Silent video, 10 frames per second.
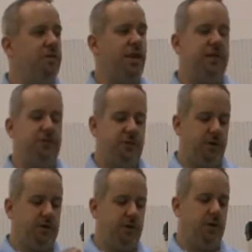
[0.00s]
what they
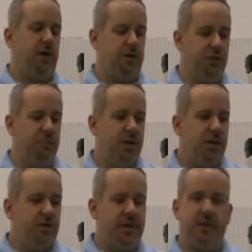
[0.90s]
took at technology,
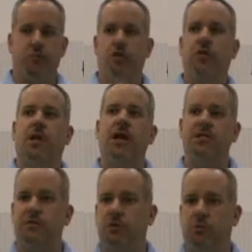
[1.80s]
they
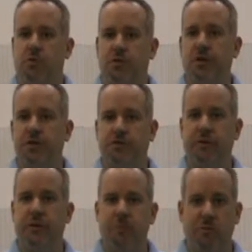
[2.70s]
commercialized it for the commercial
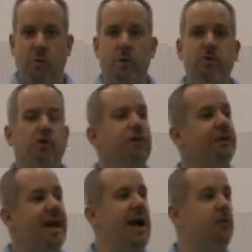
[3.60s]
industry, and people are always
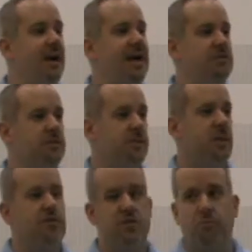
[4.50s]
looking at how NASA
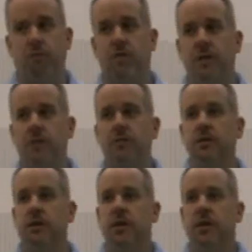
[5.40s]
technology is commercialized.